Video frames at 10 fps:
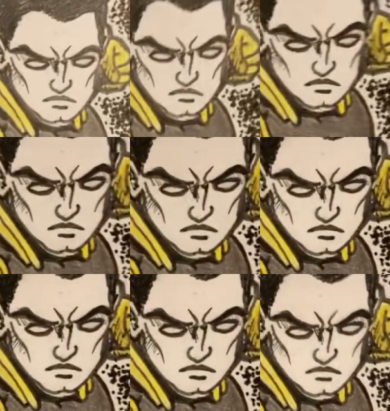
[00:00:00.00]
and the
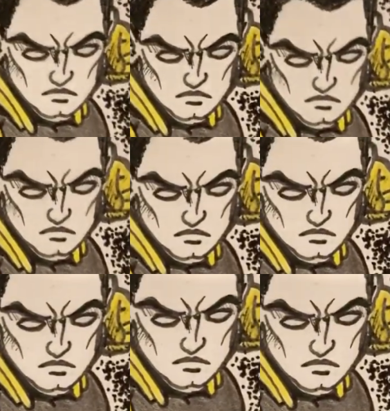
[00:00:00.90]
yellow
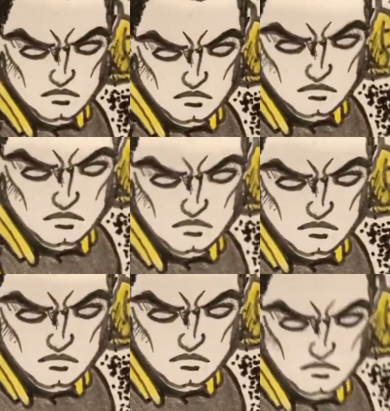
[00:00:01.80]
along with the black,
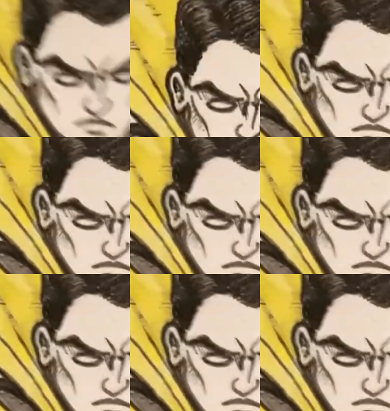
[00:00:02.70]
is why I left